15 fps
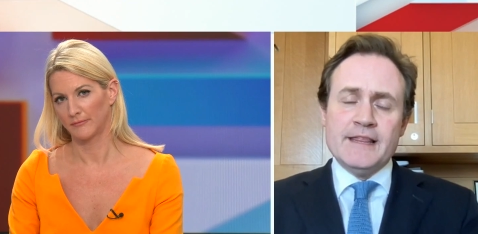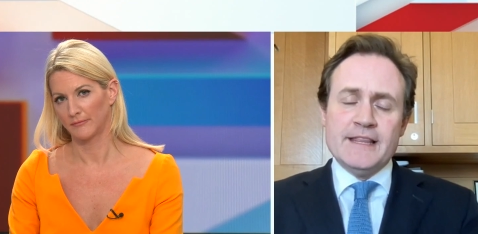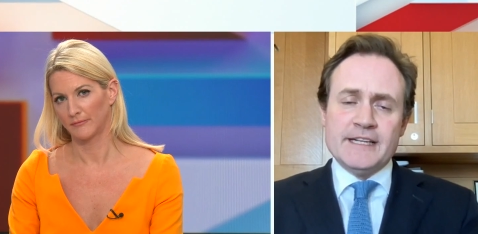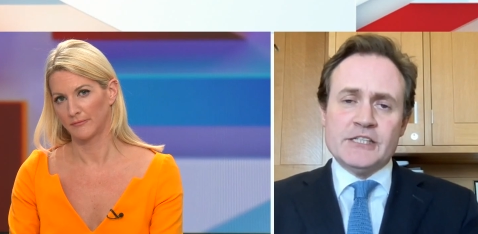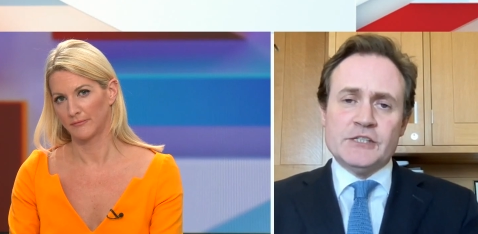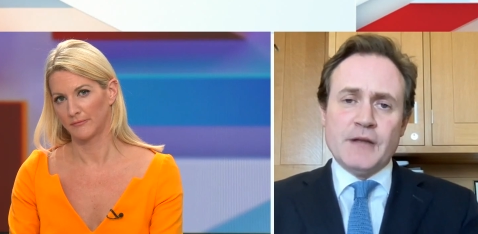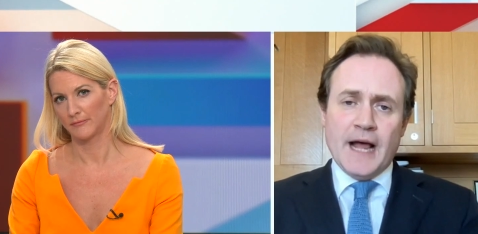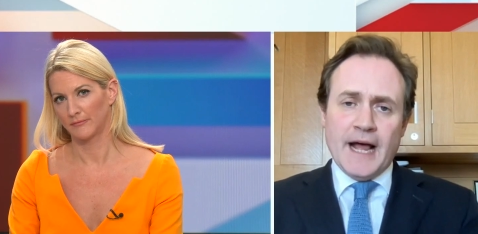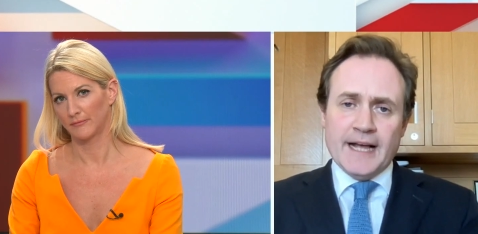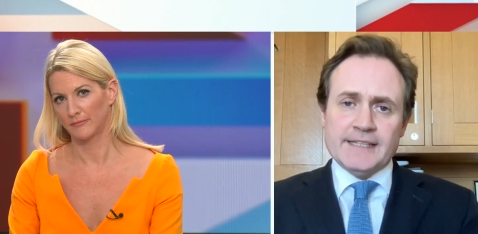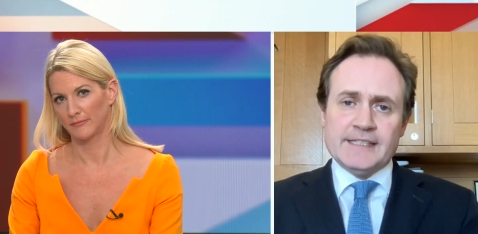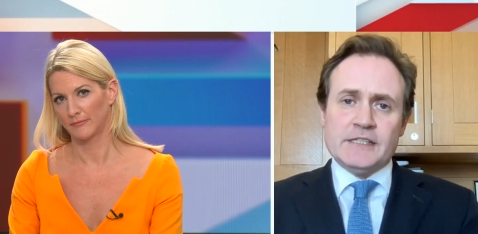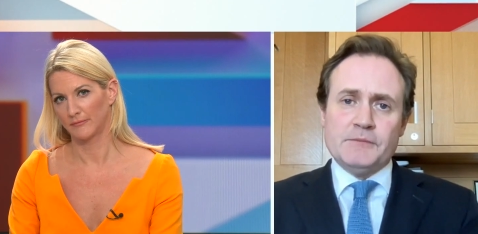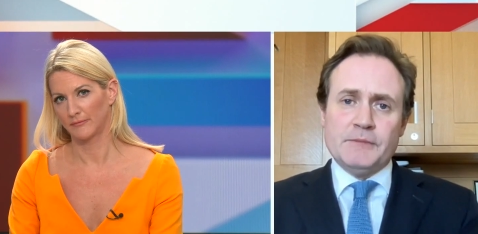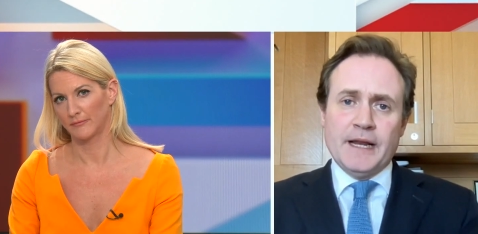Speaker 1: this
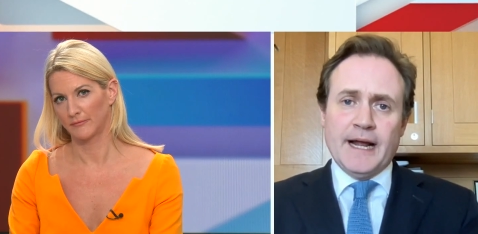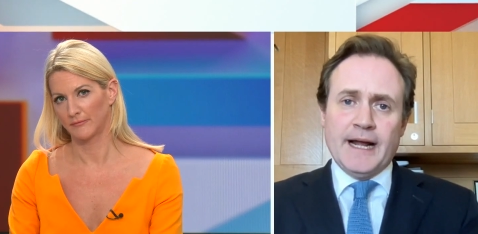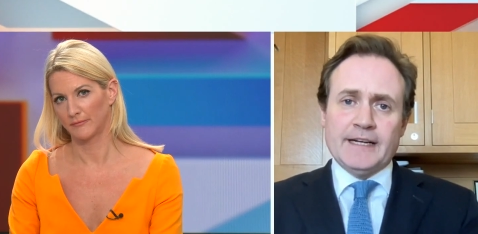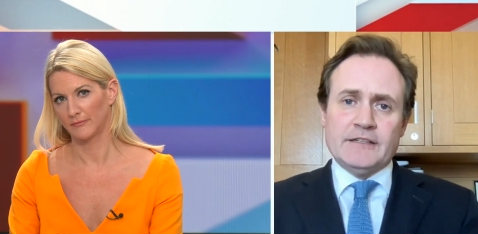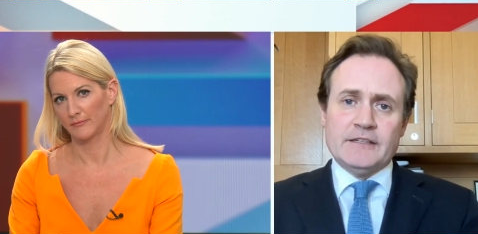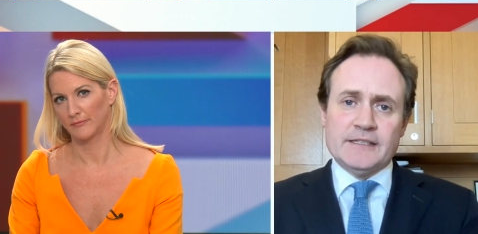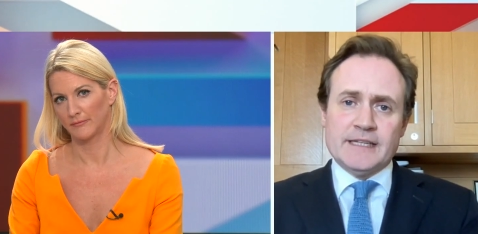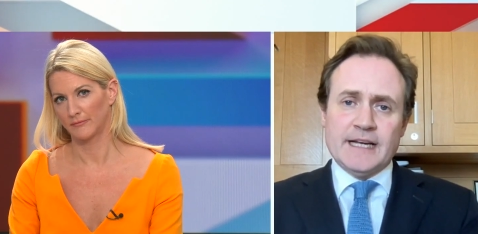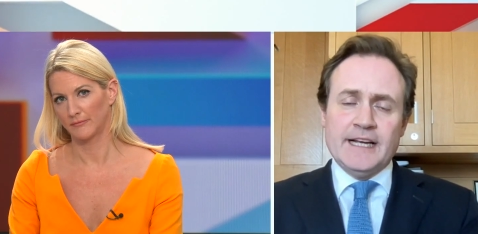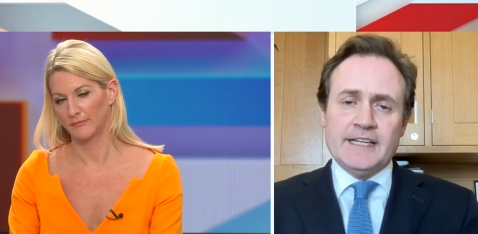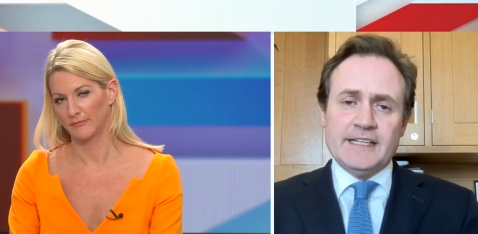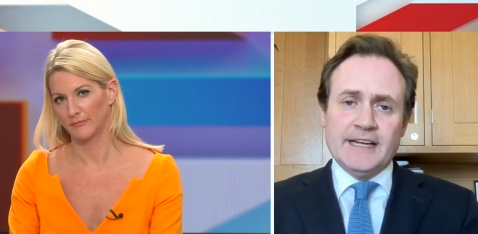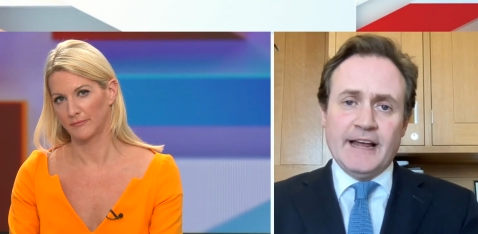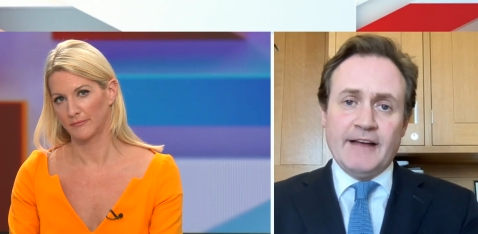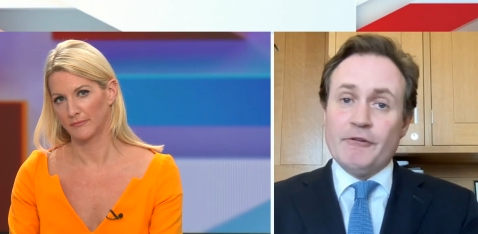has to be an act that
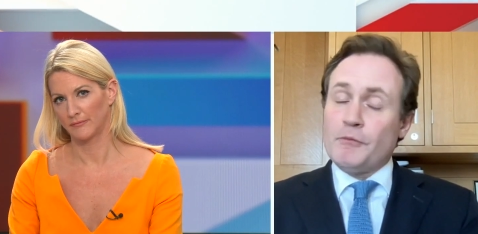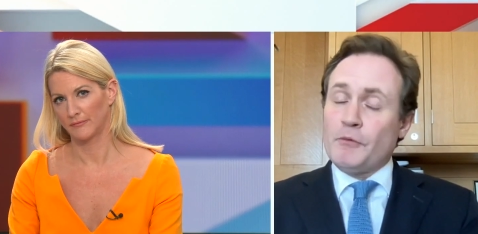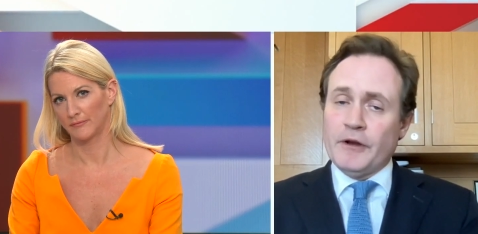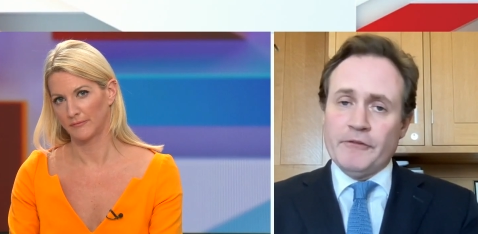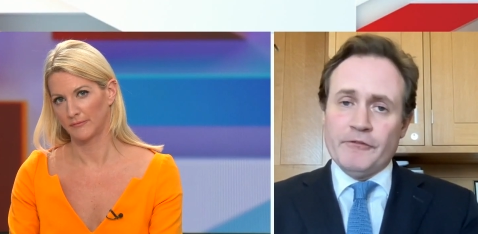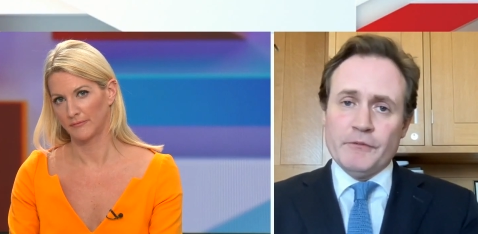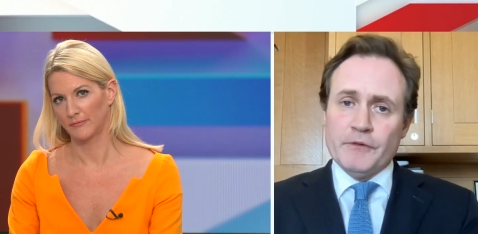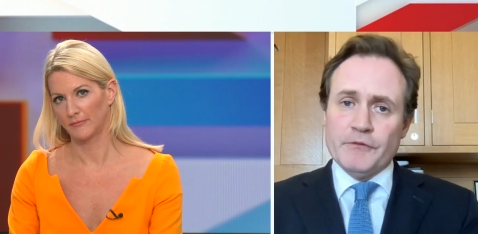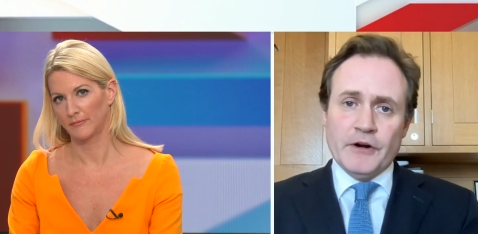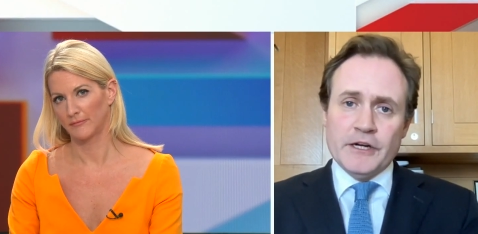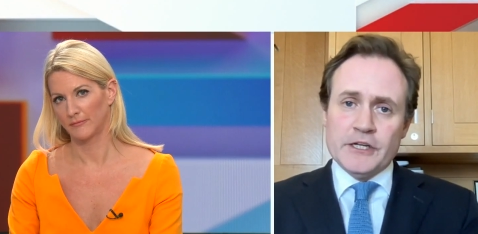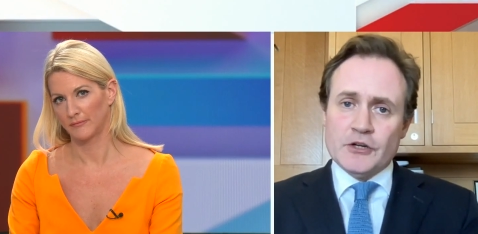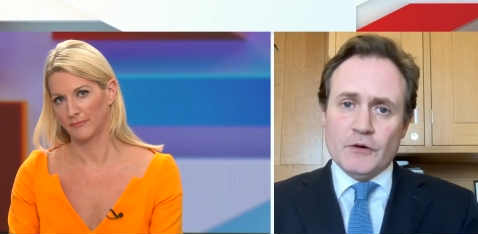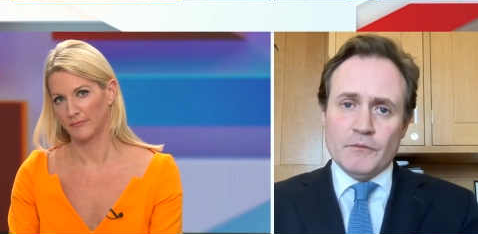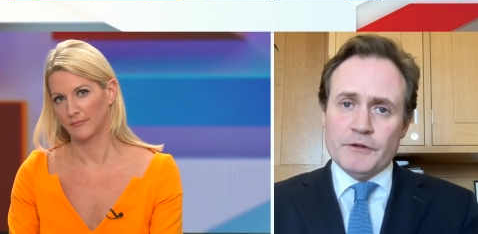takes in everybody from the
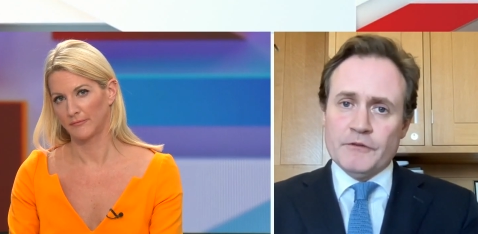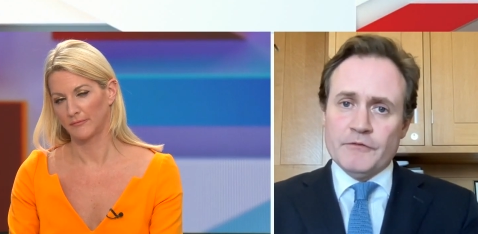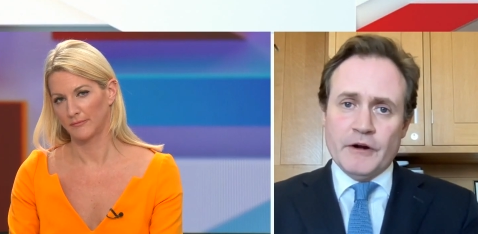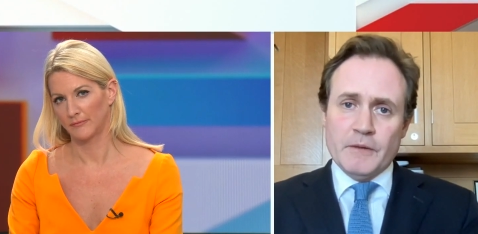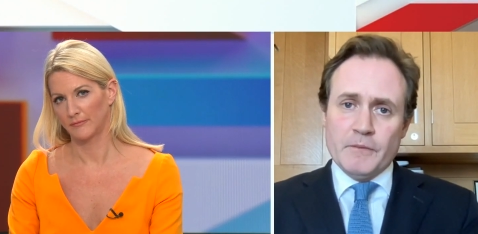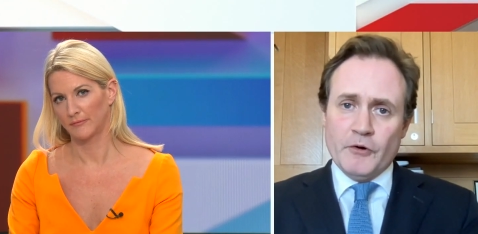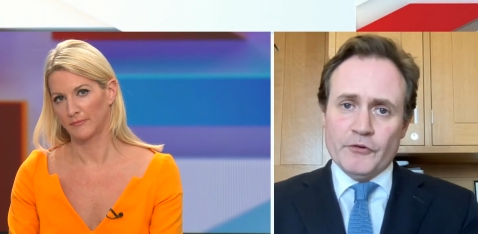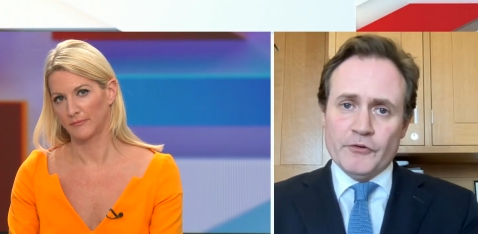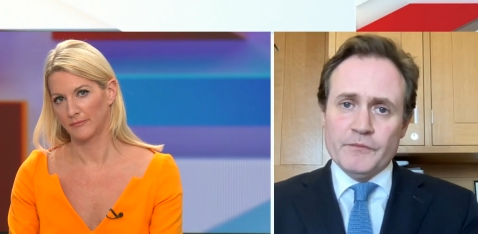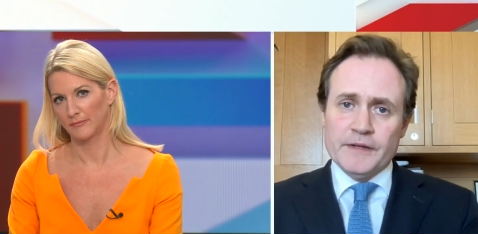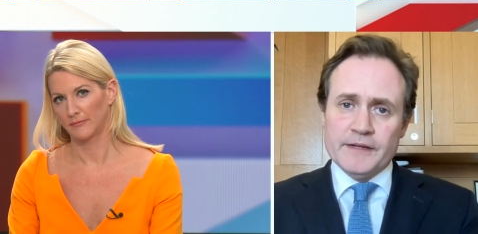very top to the very bottom.